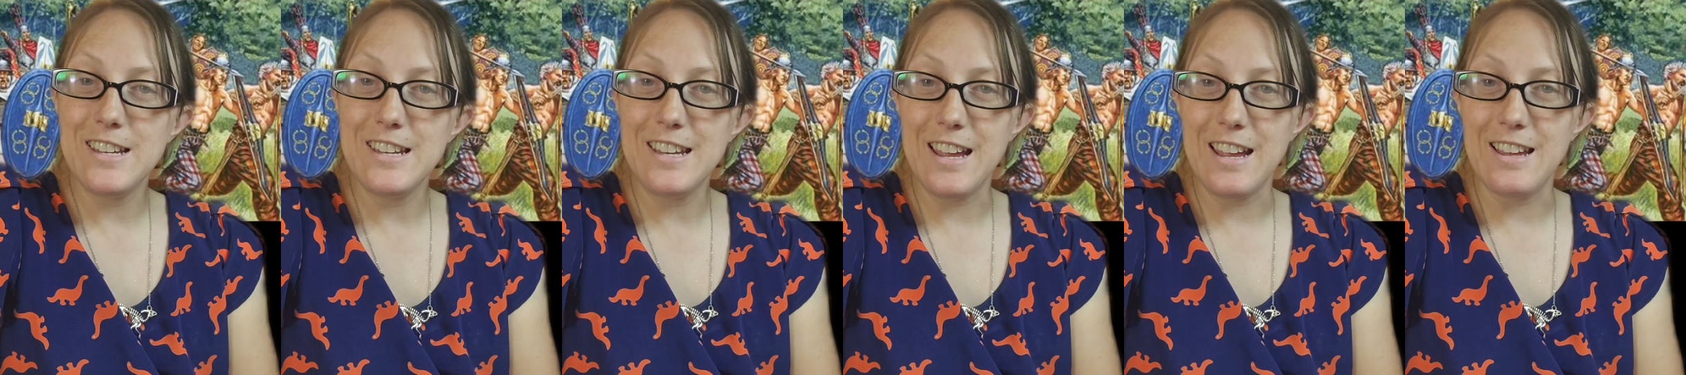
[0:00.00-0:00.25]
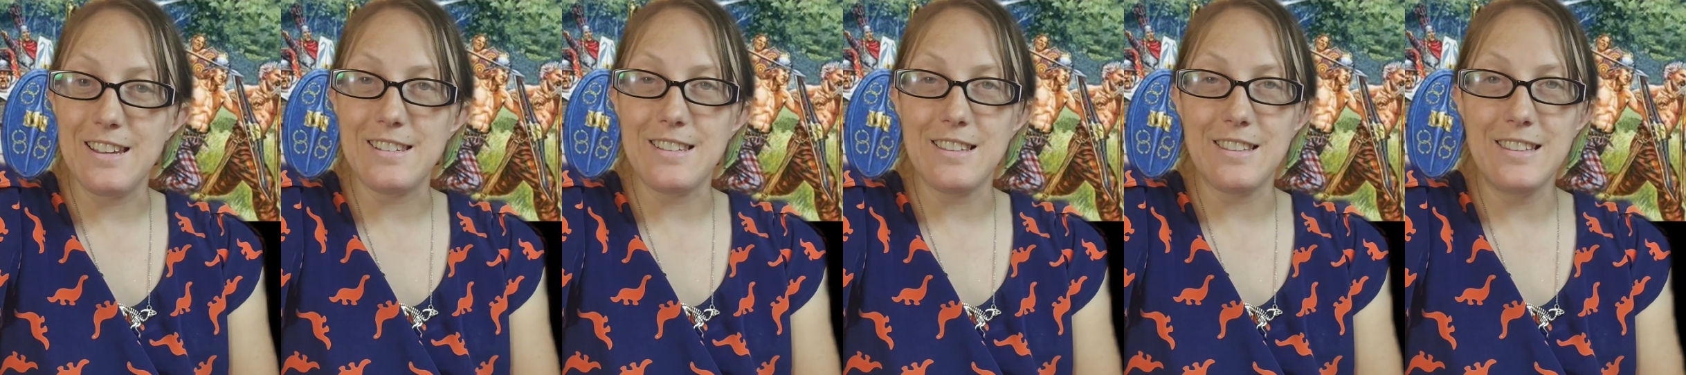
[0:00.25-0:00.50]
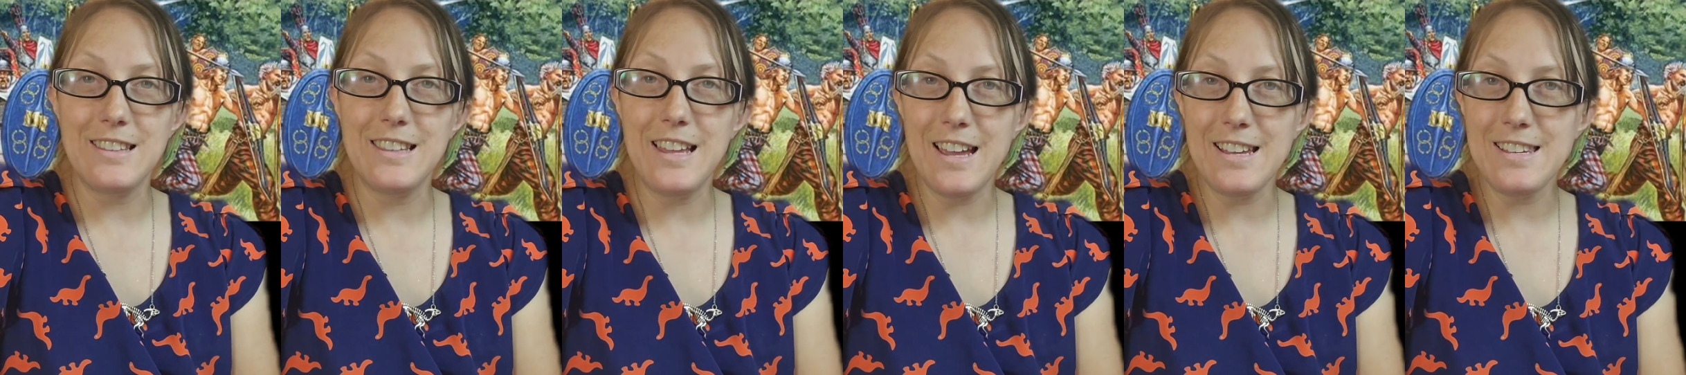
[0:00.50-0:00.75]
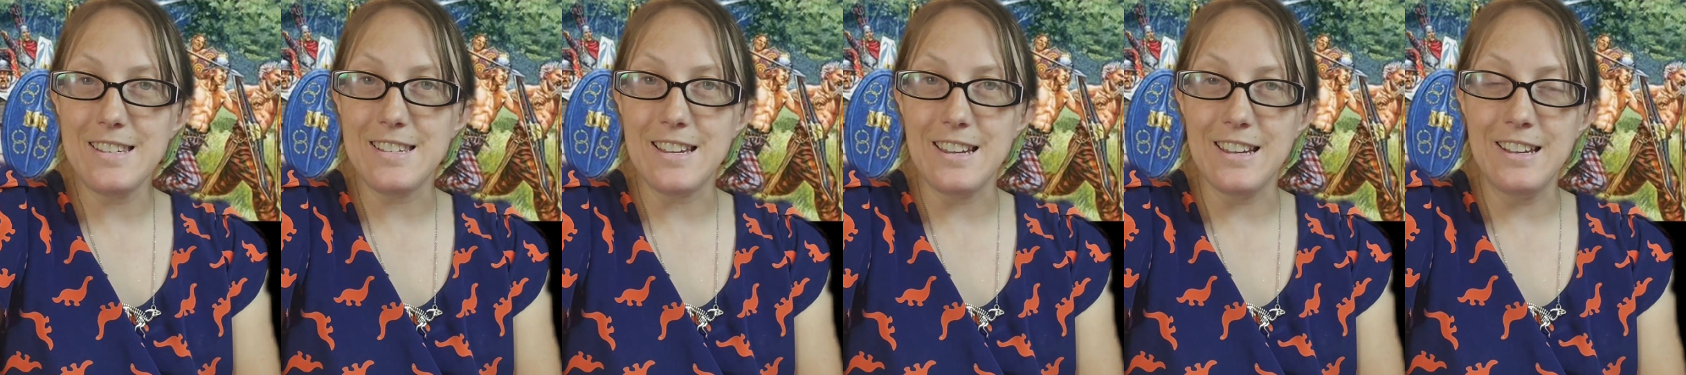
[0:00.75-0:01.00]
today's
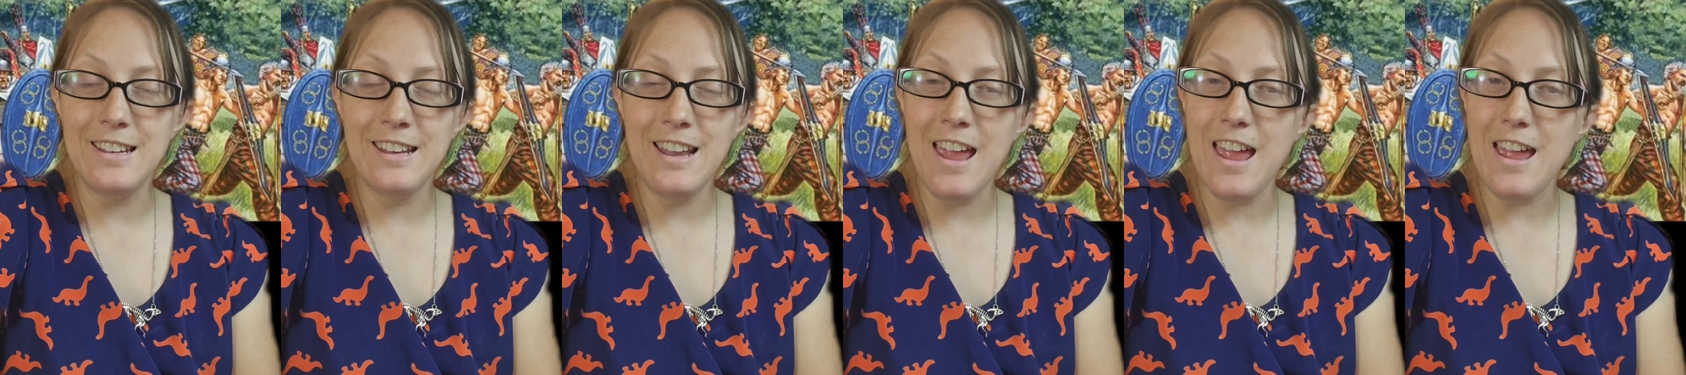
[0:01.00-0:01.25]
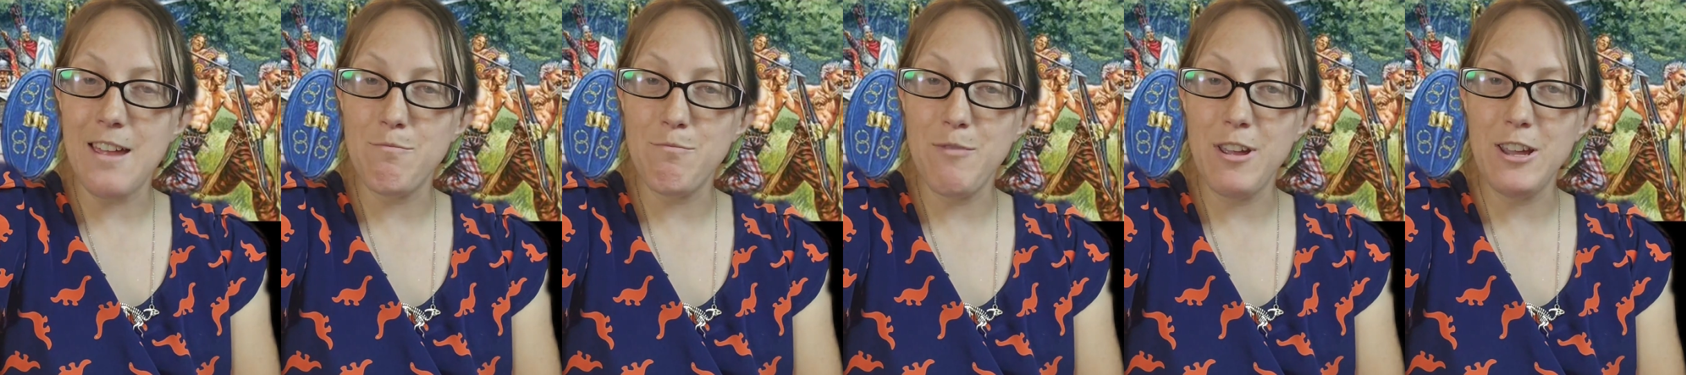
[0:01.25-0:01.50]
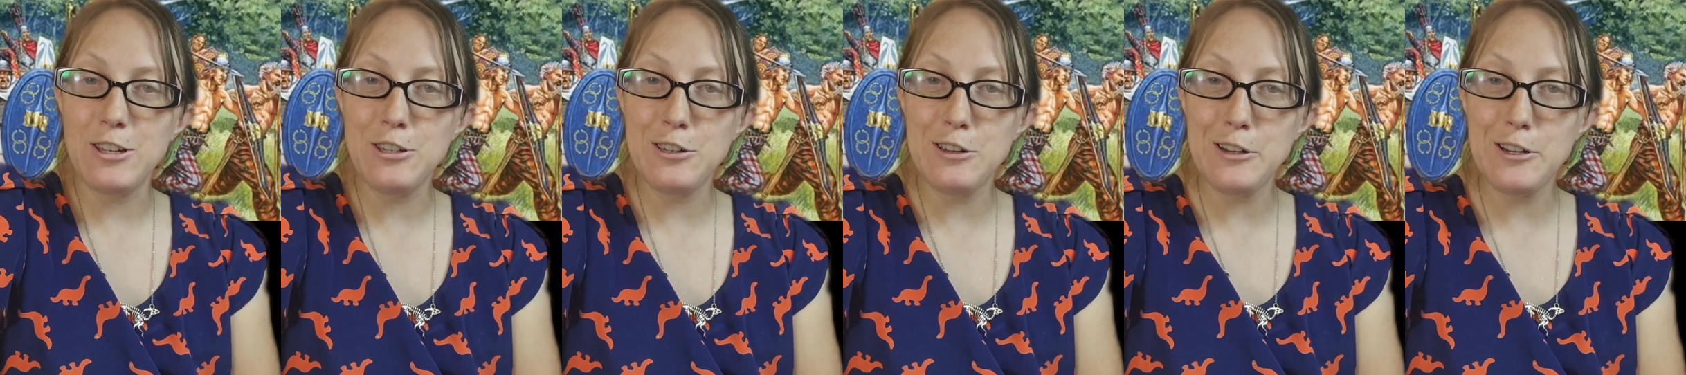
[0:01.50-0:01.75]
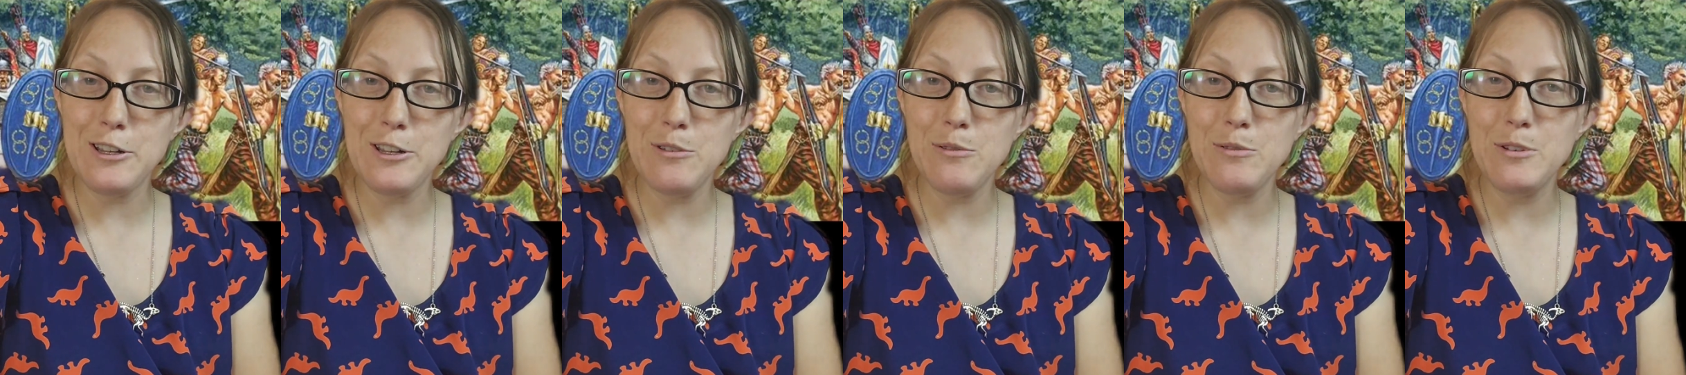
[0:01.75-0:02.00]
lesson, and make sure
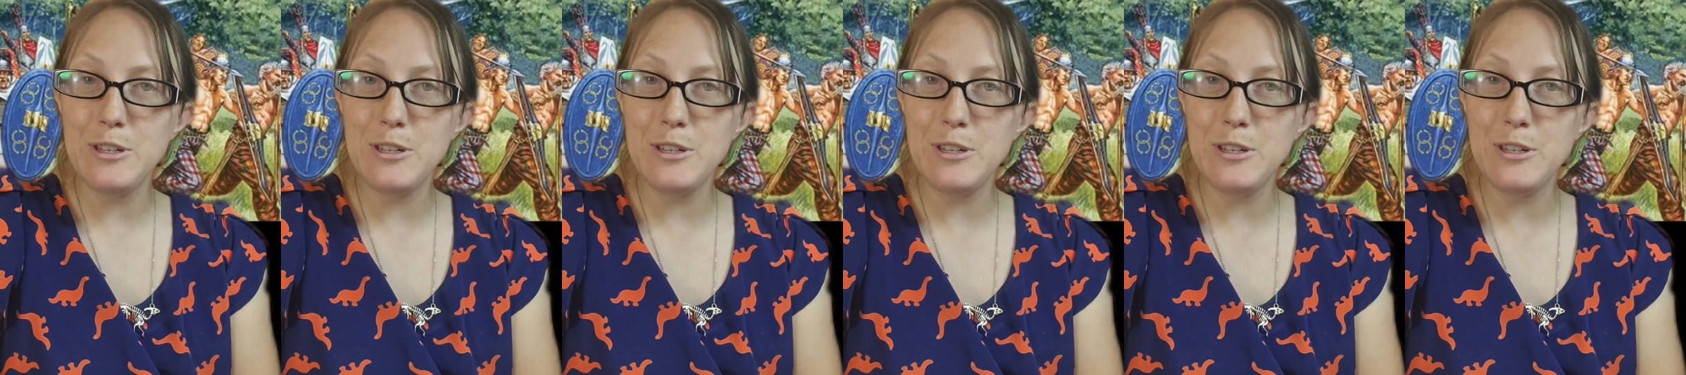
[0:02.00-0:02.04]
you